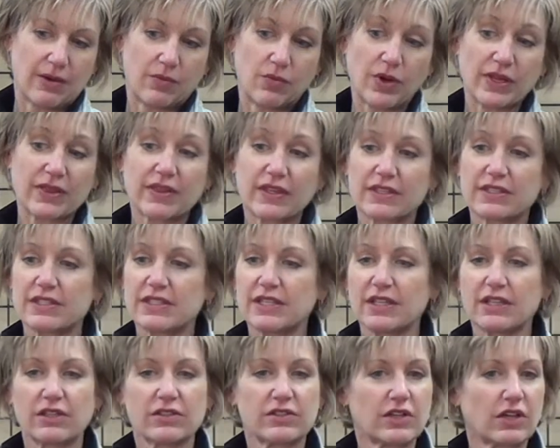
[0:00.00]
What the
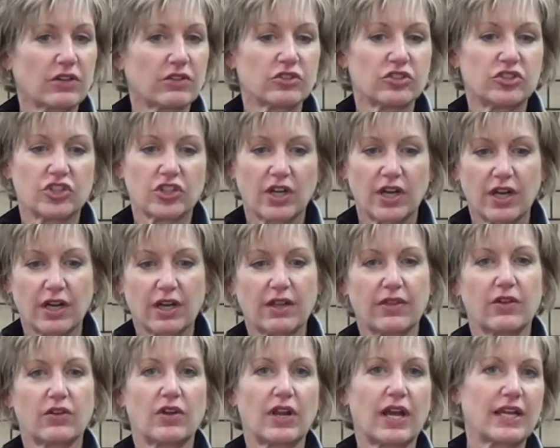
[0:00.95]
steels aren't
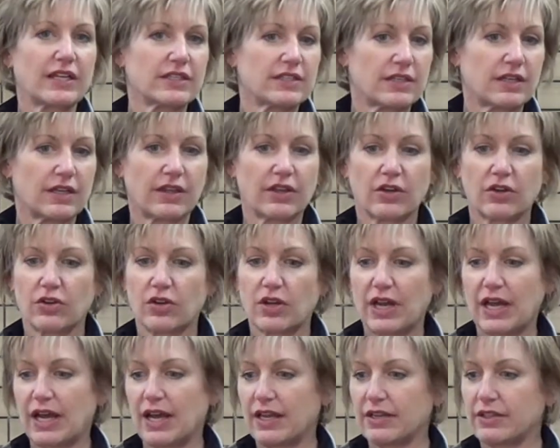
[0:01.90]
junk, they're
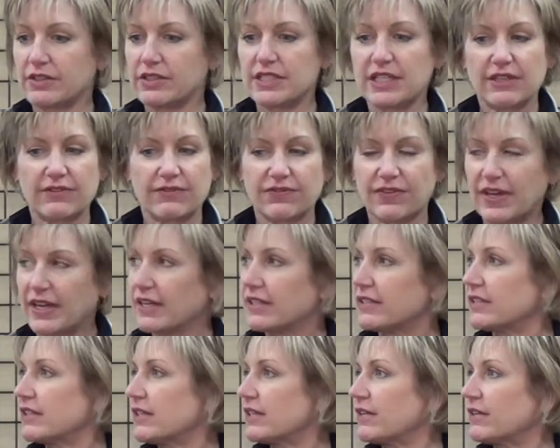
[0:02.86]
not
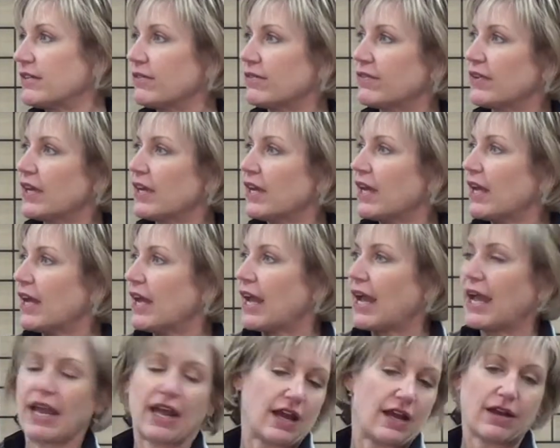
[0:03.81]
defective,
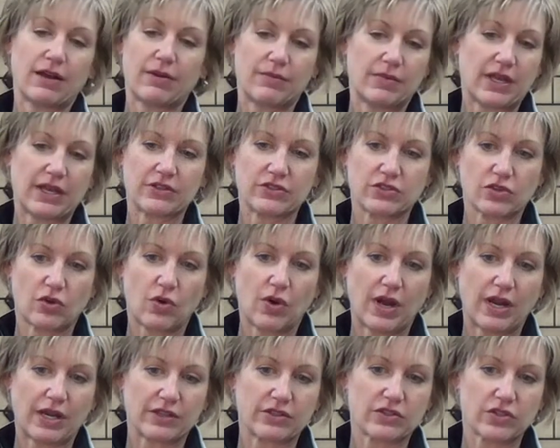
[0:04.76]
and so on.